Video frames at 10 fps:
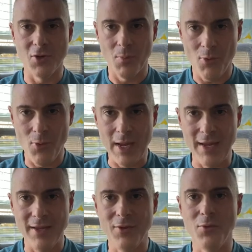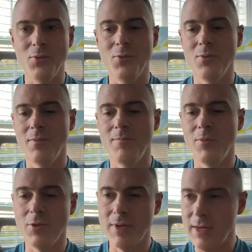to your point, you
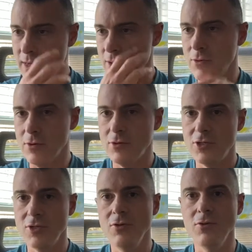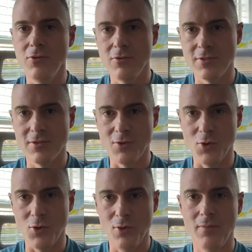can either choose
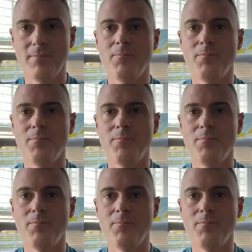to